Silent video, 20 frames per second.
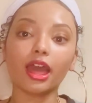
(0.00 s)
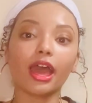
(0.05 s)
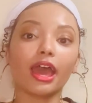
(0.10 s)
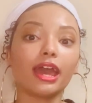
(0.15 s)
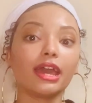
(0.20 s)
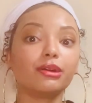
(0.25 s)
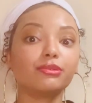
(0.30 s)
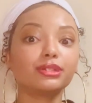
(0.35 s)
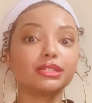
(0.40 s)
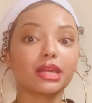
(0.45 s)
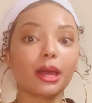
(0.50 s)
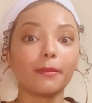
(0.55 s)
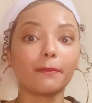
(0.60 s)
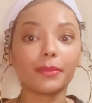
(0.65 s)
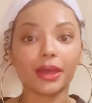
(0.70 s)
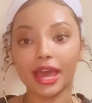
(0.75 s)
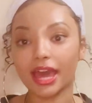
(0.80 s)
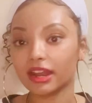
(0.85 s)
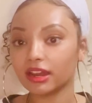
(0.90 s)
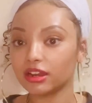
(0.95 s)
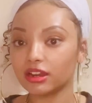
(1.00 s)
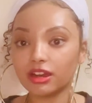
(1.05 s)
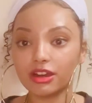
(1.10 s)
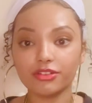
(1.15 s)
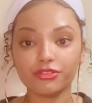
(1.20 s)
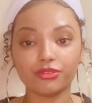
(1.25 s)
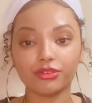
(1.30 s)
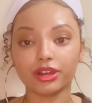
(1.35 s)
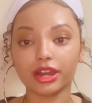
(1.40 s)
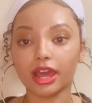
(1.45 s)
It was bad enough
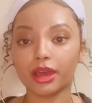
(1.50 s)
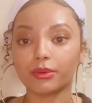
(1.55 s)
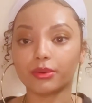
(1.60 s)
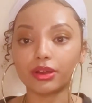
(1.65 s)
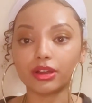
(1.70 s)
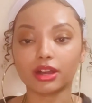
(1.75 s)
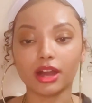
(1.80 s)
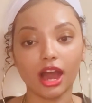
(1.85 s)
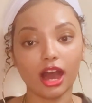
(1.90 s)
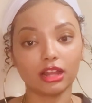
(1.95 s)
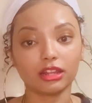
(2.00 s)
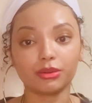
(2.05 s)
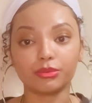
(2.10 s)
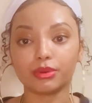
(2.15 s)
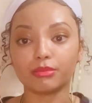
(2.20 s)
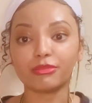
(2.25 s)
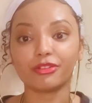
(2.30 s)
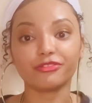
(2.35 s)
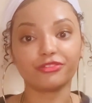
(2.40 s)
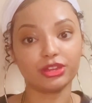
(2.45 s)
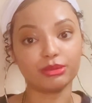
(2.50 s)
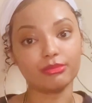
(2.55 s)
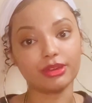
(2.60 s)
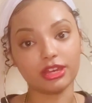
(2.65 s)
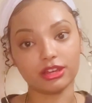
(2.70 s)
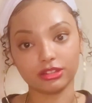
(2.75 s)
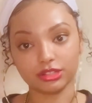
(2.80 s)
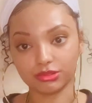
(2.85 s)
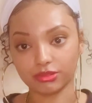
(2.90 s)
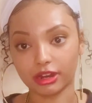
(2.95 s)
when they were calling women
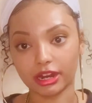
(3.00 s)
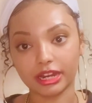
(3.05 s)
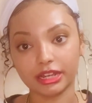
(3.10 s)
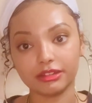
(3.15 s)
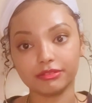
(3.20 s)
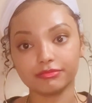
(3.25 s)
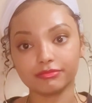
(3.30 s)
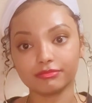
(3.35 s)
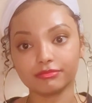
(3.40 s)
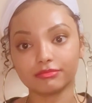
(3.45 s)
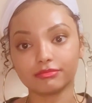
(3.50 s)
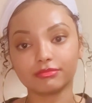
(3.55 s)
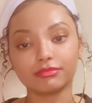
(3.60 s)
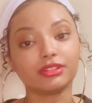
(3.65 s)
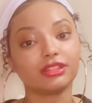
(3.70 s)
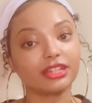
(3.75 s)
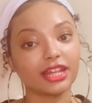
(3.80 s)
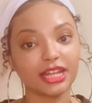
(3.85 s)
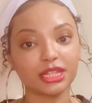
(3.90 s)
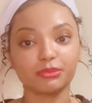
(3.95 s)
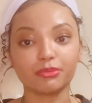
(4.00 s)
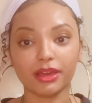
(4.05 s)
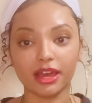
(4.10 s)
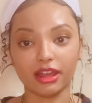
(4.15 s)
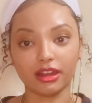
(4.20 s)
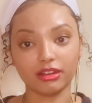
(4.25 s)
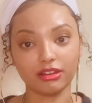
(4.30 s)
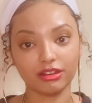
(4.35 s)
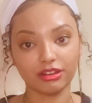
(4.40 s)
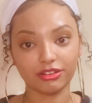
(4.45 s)
females, right? That's bad
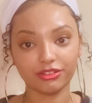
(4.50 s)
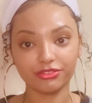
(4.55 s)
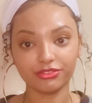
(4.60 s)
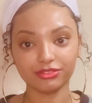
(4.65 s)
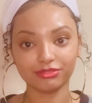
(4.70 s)
enough.